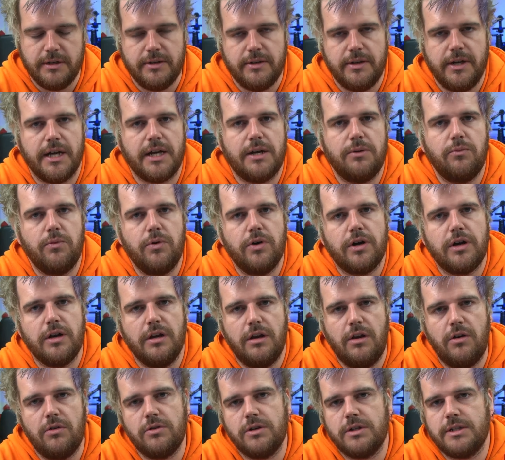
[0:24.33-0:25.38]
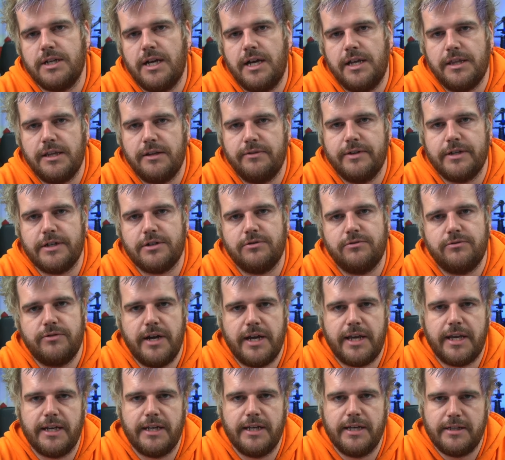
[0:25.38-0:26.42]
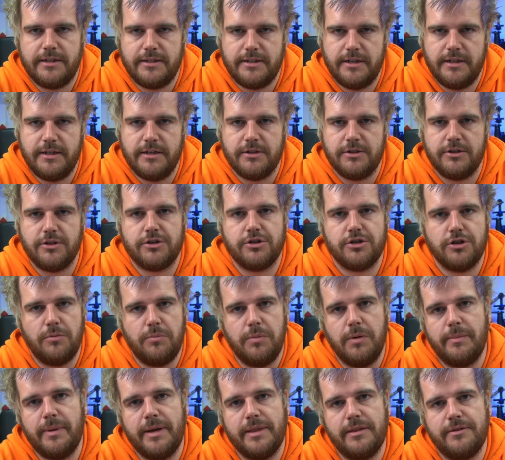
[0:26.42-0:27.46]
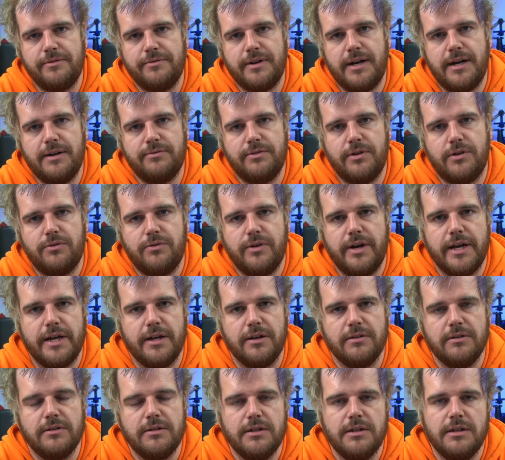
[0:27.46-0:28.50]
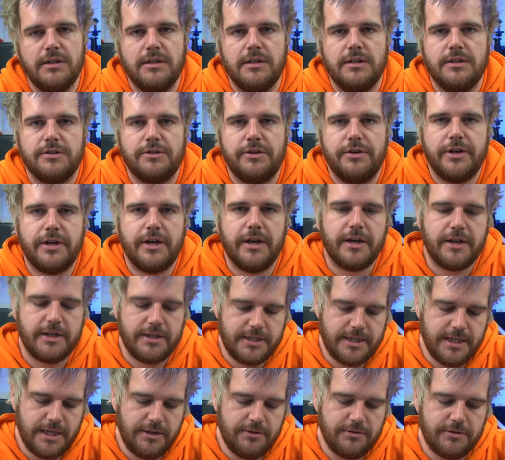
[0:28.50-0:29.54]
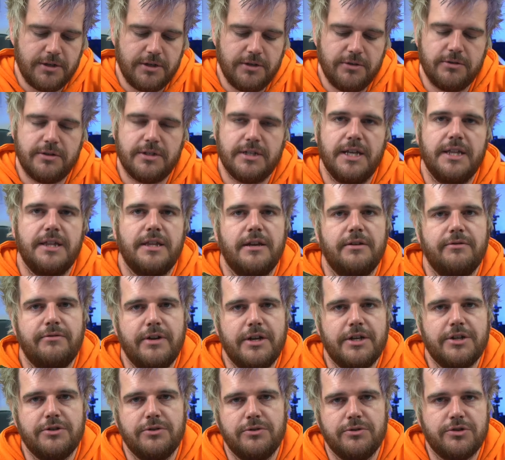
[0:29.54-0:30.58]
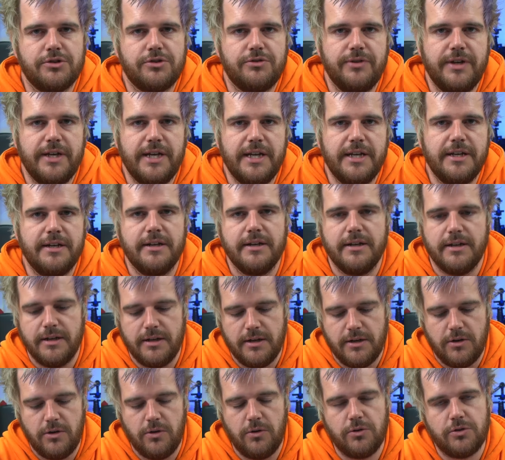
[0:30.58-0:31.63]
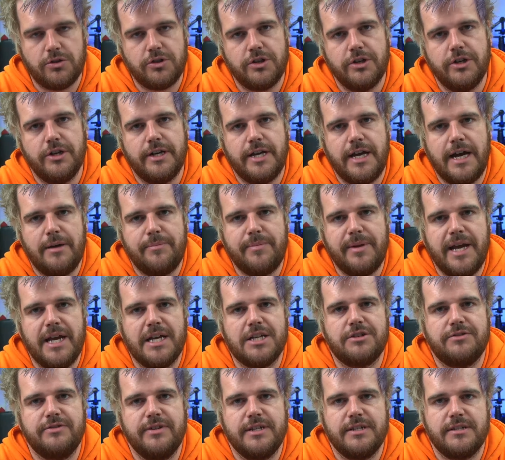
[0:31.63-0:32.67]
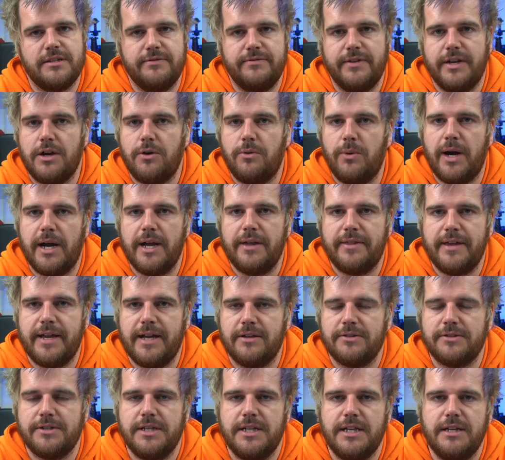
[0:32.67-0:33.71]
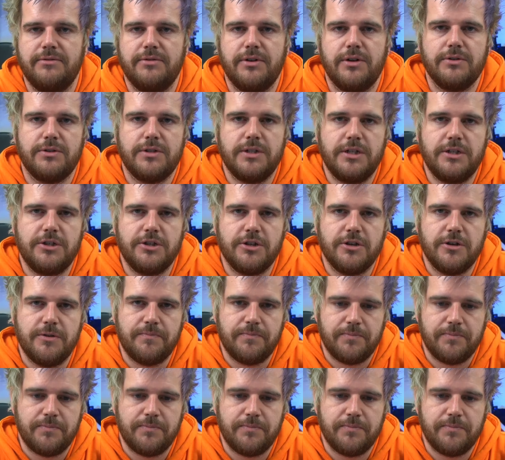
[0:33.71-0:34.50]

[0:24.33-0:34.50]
It can work alongside the original regulator to supplement the 5 volt rail, so you can continue to use, say, the original screen or certain IPS screens that require the LCD voltage,